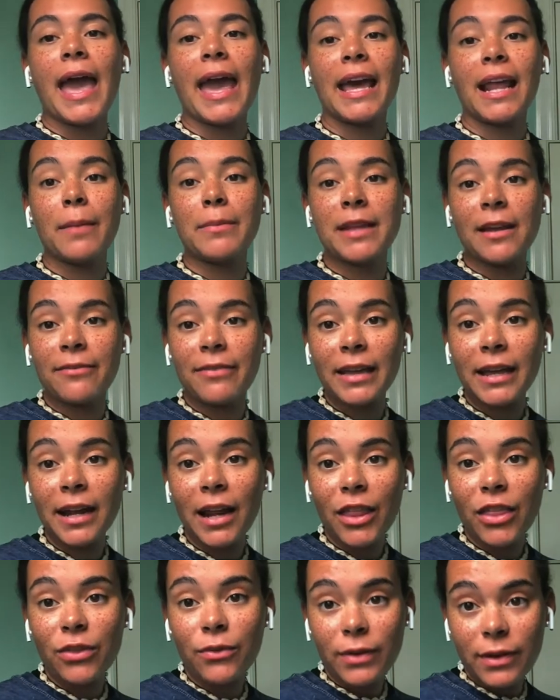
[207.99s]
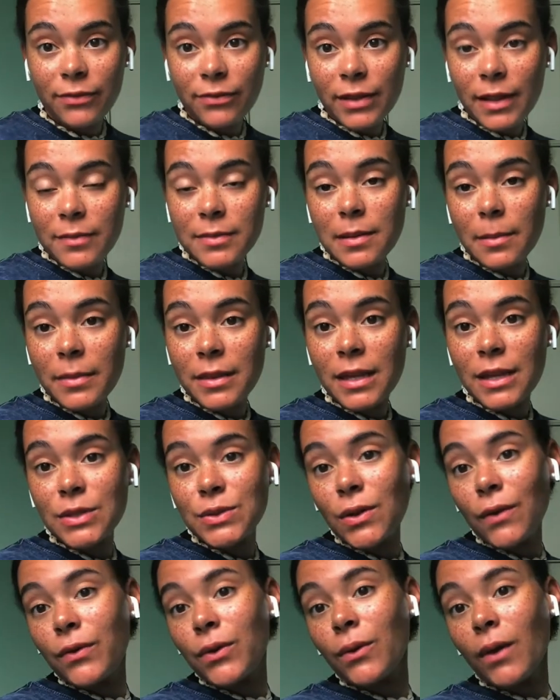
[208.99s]
And I'm definitely going to thrift flip some of
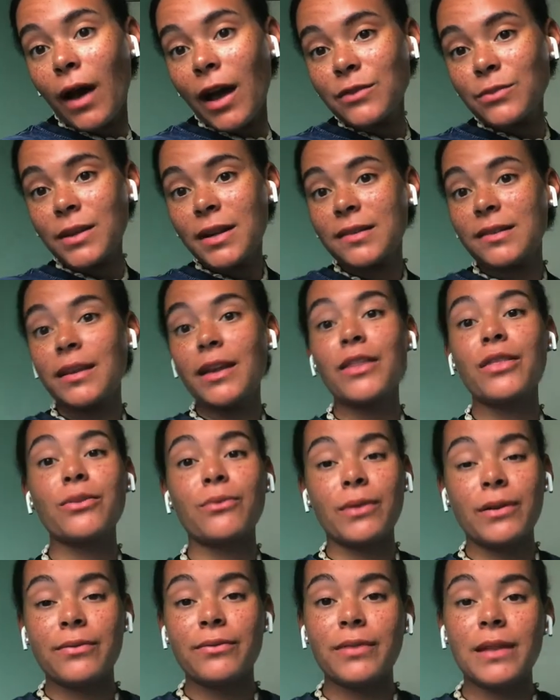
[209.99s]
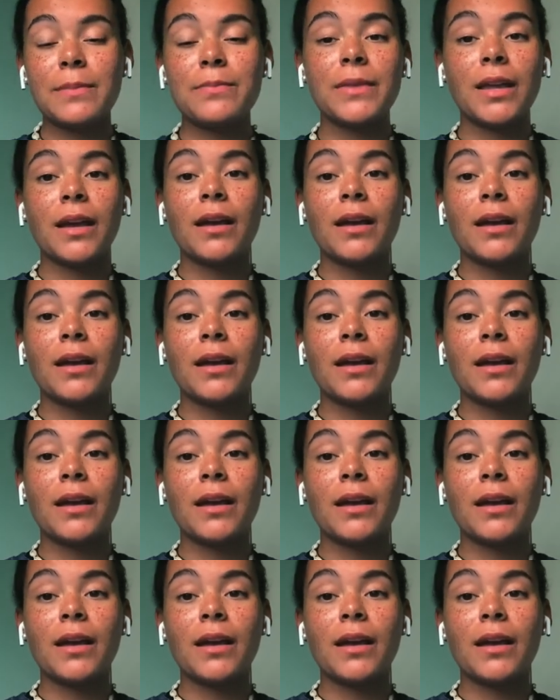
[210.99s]
these, so if you guys want to see a thrift flip,